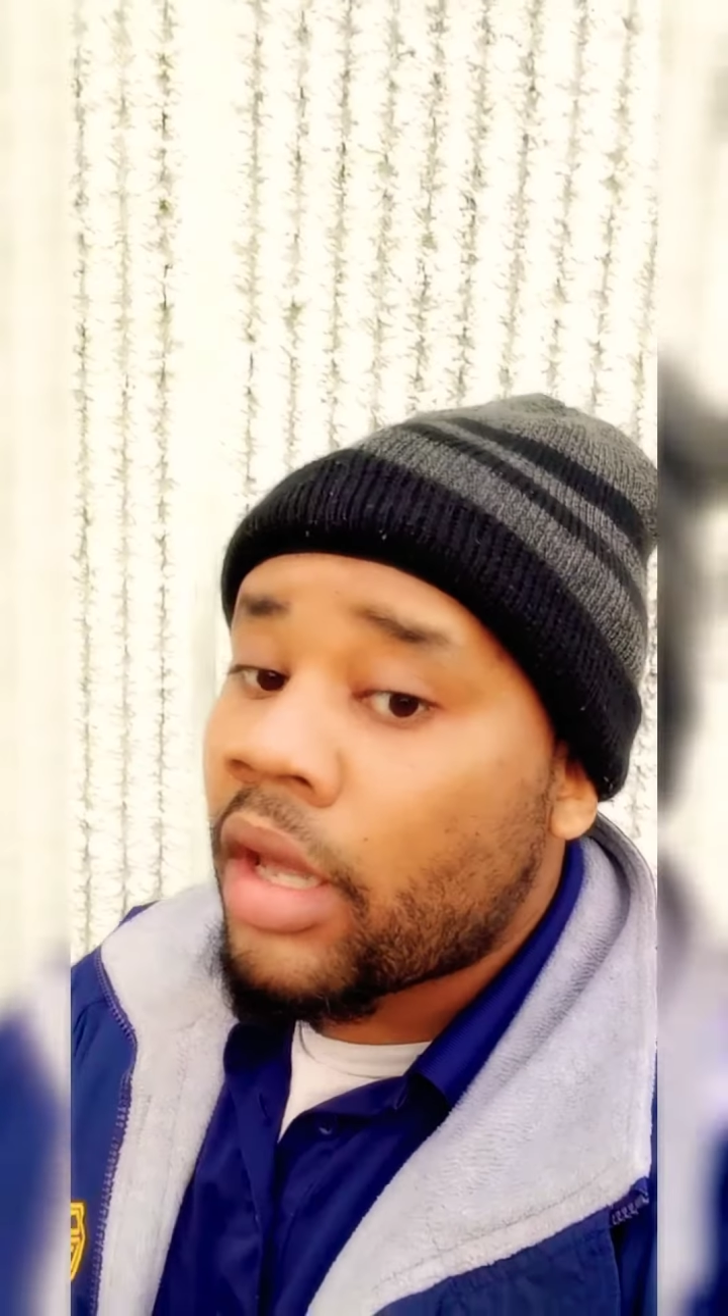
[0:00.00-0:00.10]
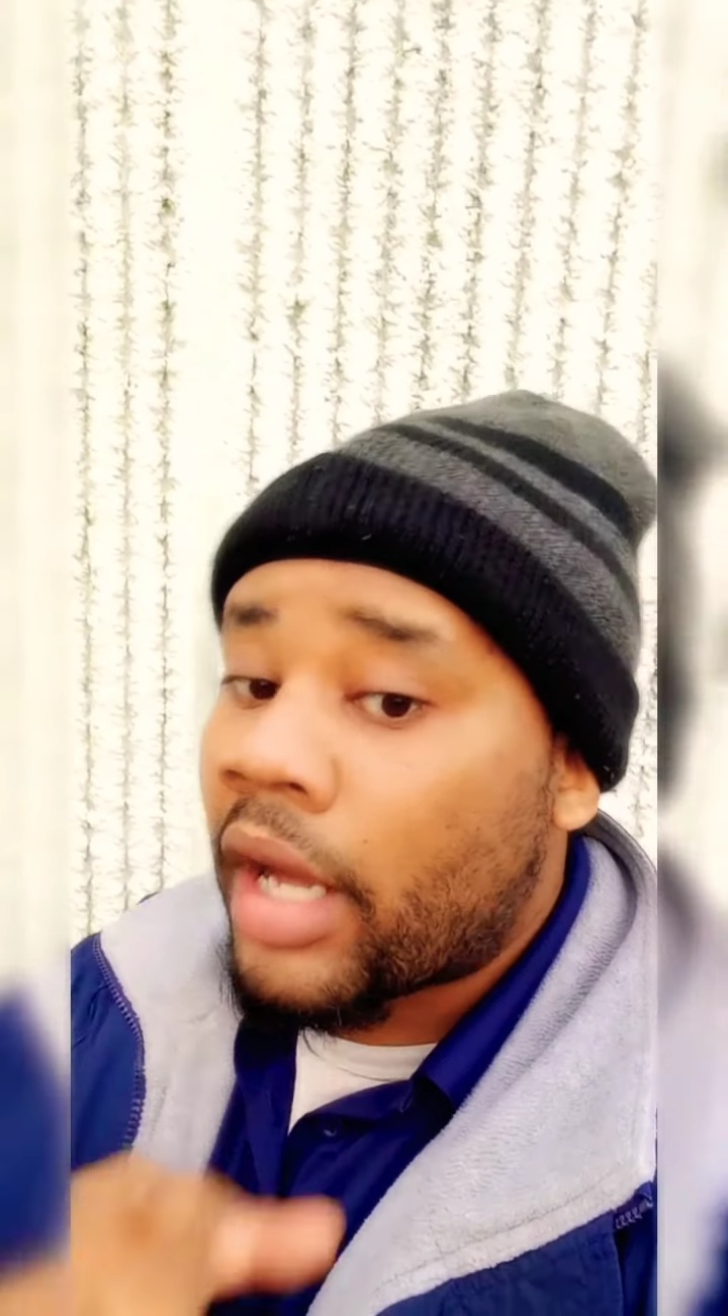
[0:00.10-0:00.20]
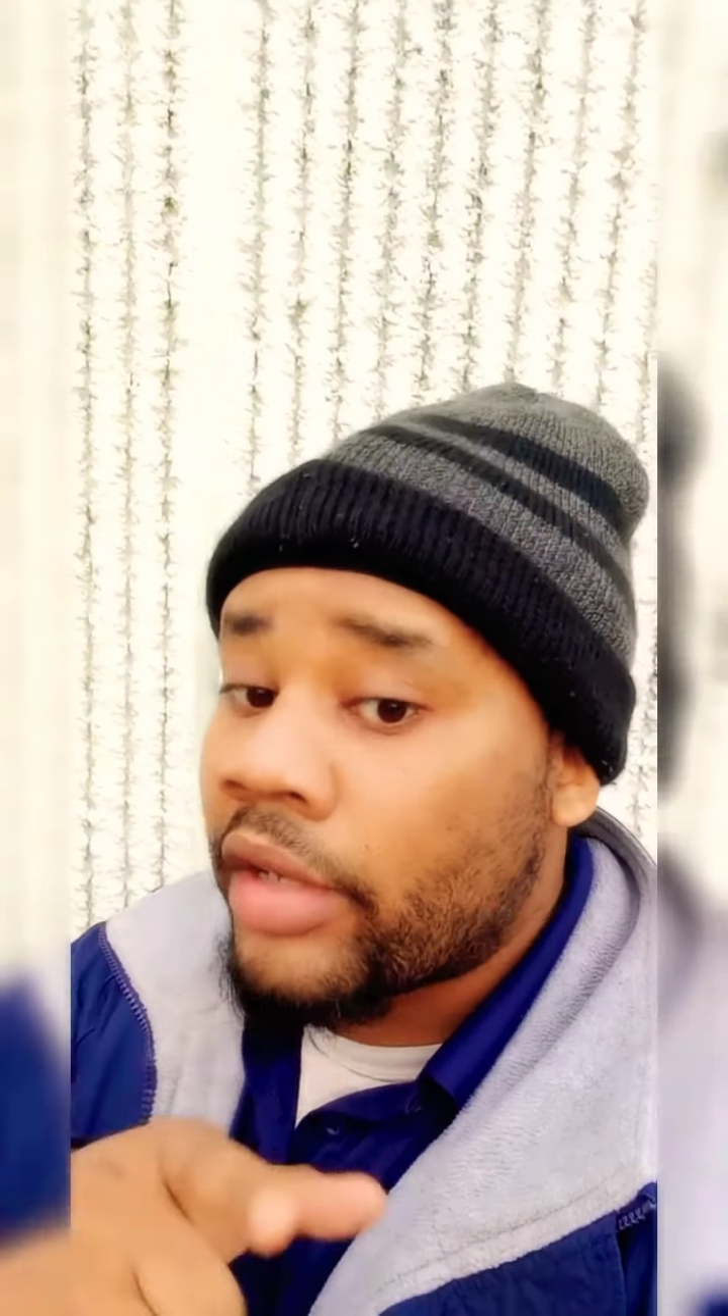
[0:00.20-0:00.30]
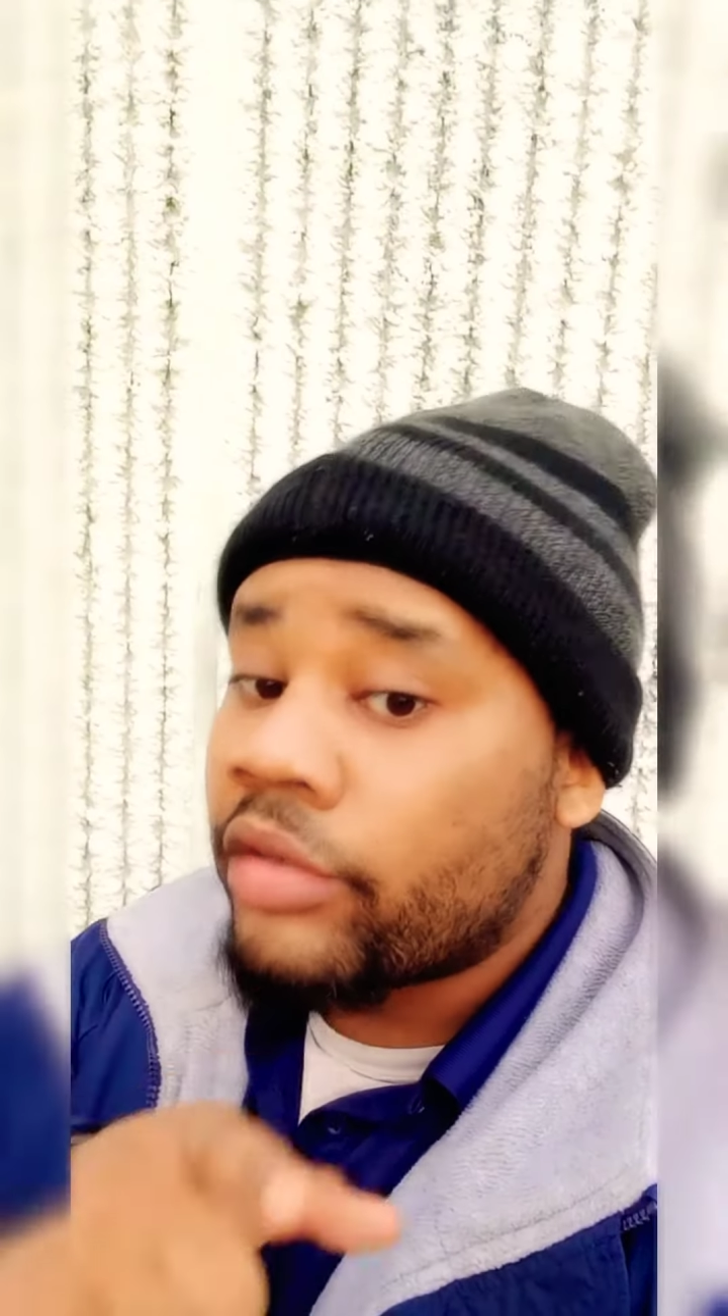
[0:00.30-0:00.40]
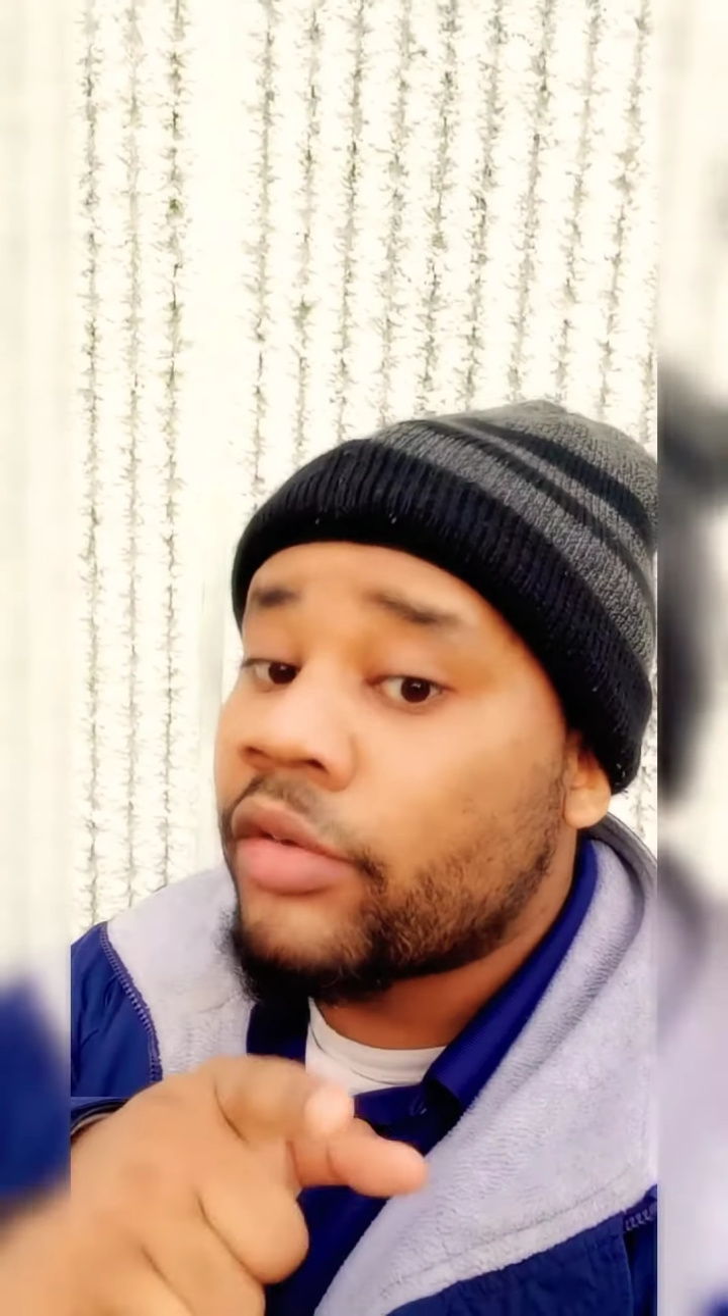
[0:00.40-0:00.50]

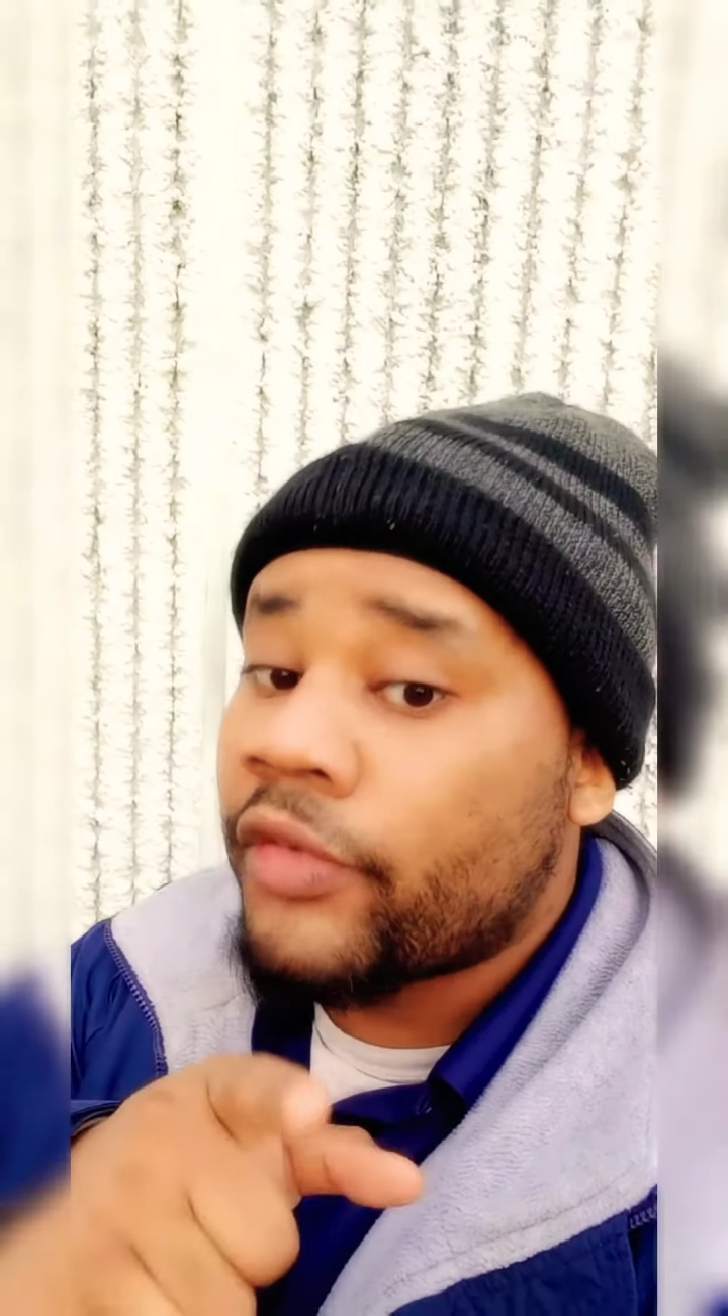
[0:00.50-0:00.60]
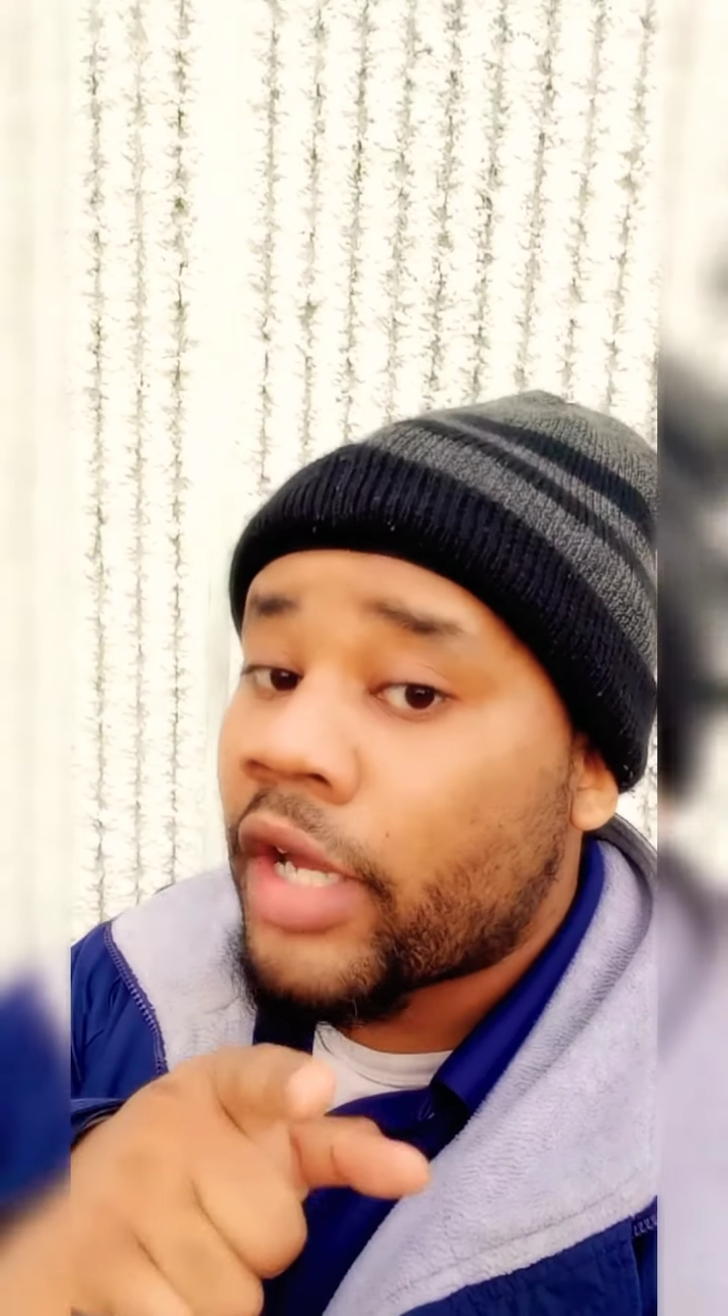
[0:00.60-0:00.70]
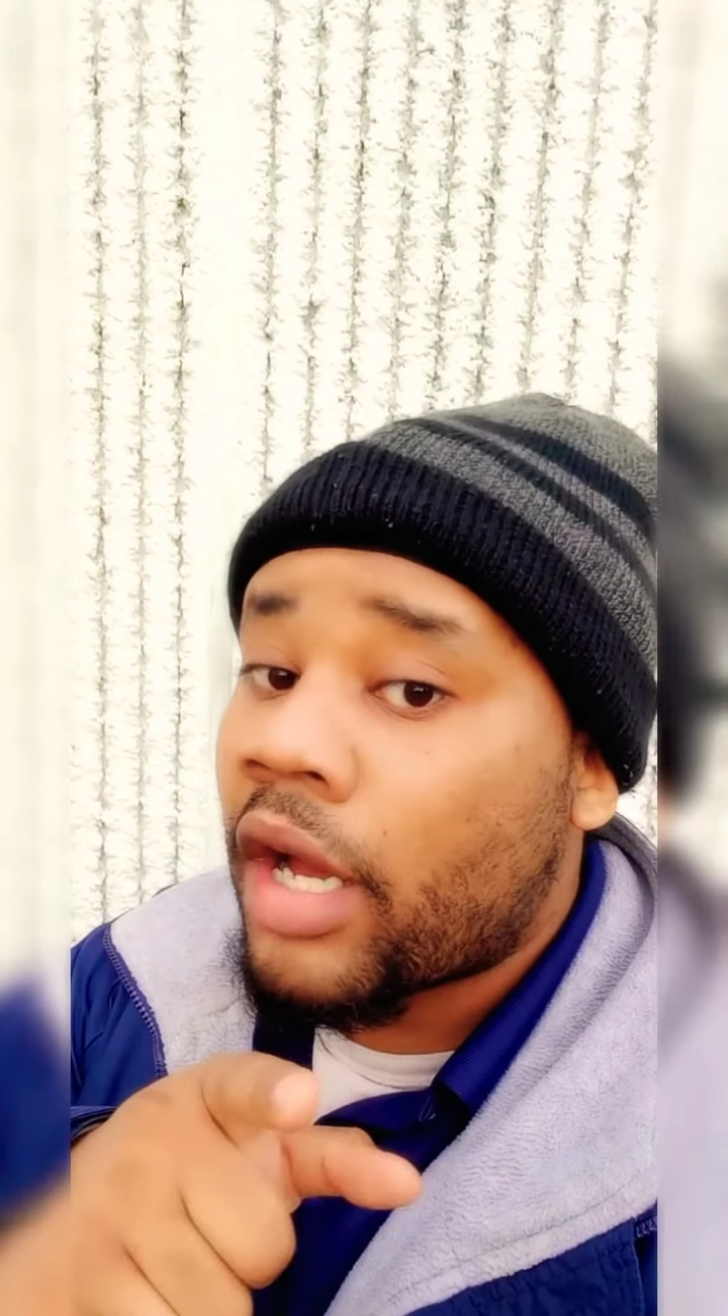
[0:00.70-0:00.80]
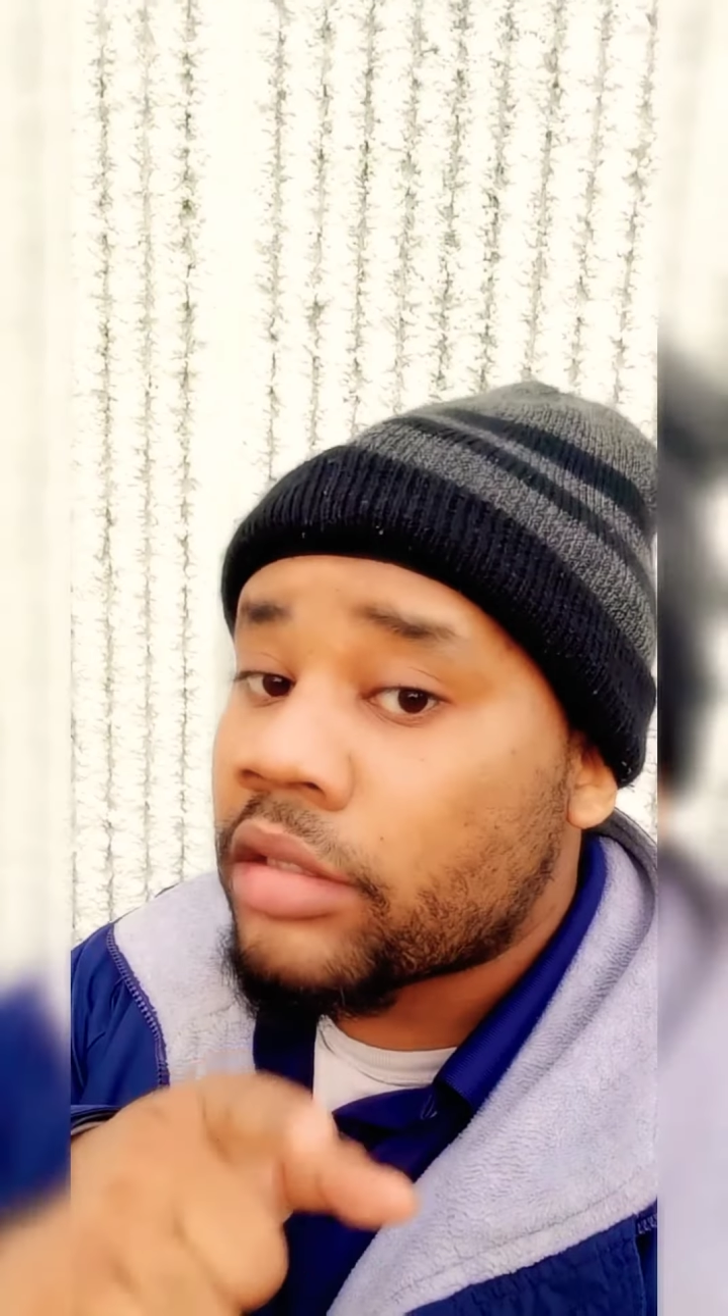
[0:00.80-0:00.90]
I do it for y'all